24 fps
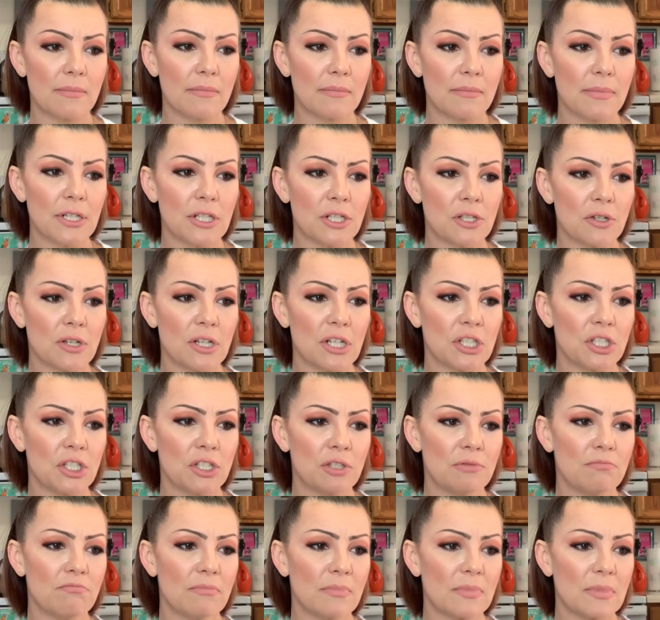Be sure to,
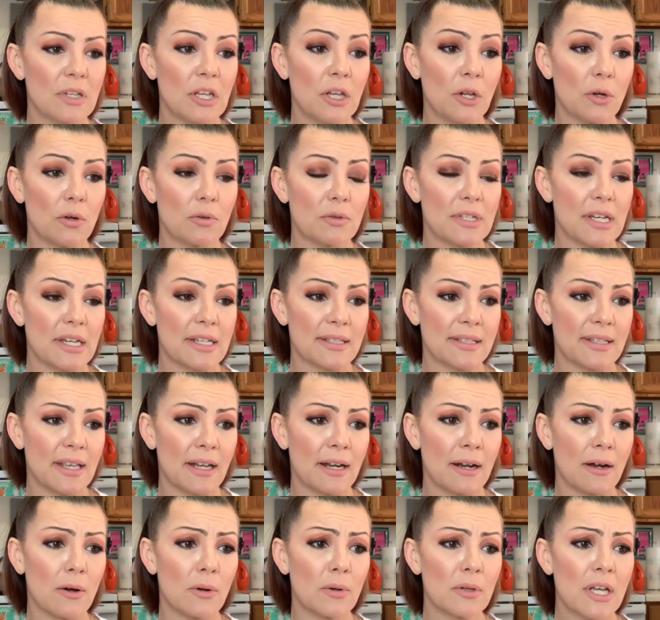you know, test that
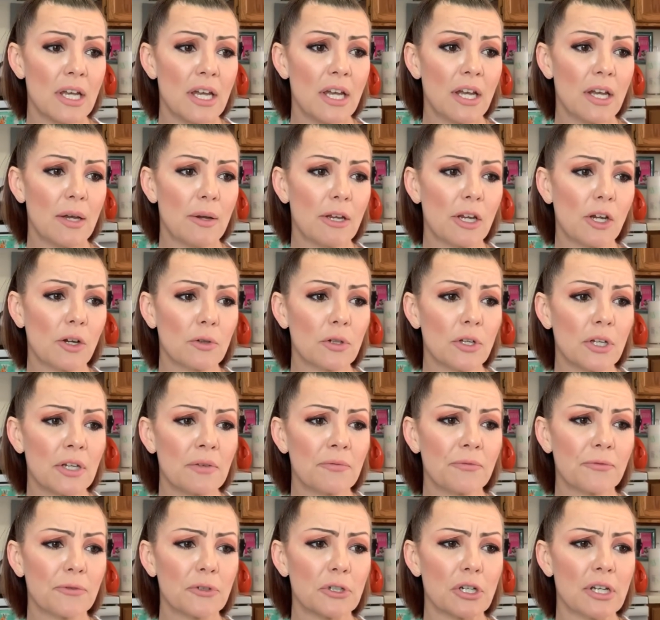out. You're looking
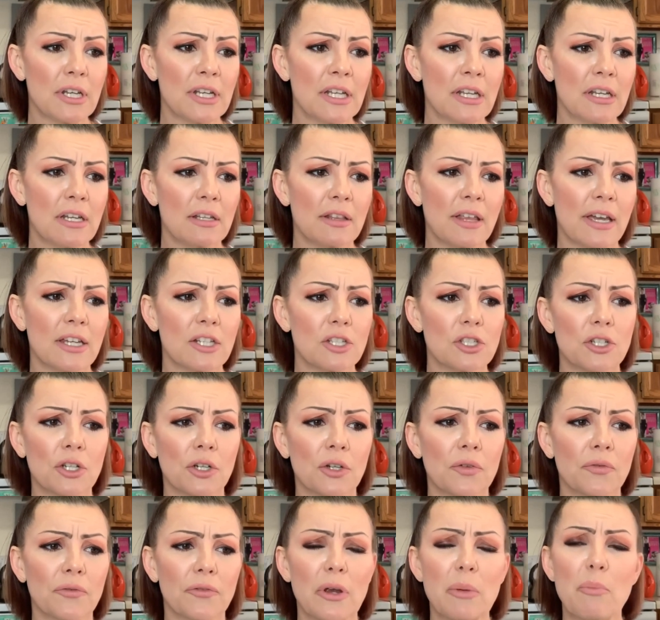for any like
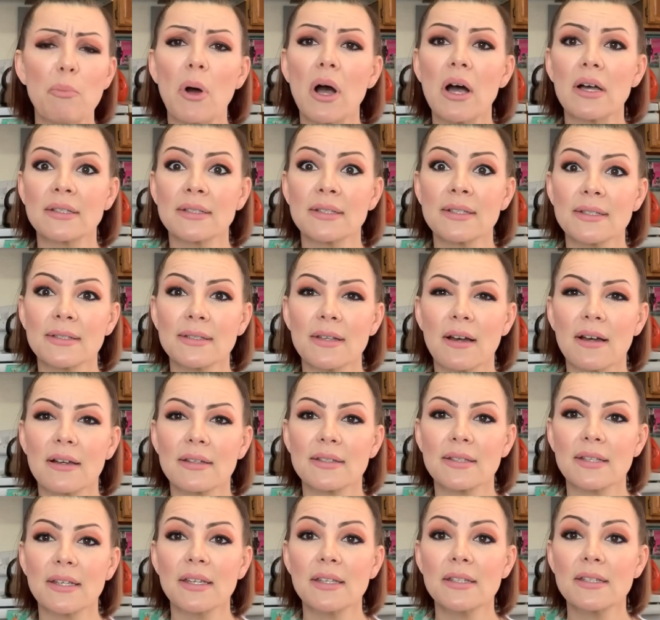sugar-free pasta
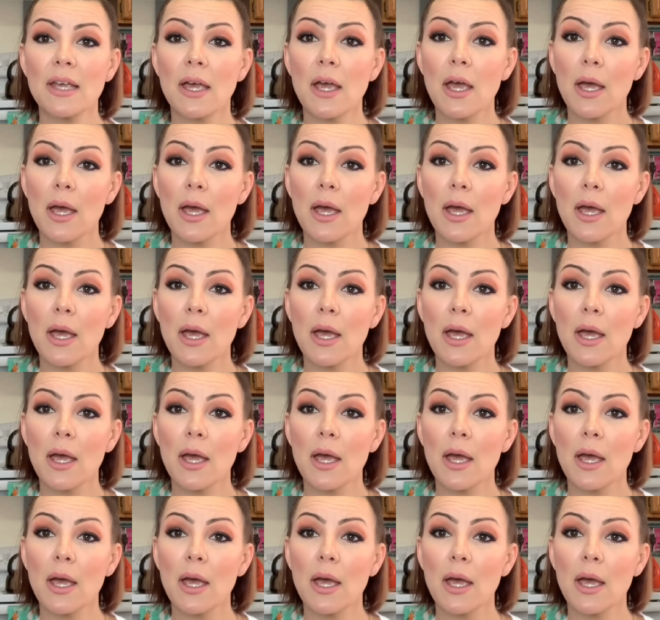sauces,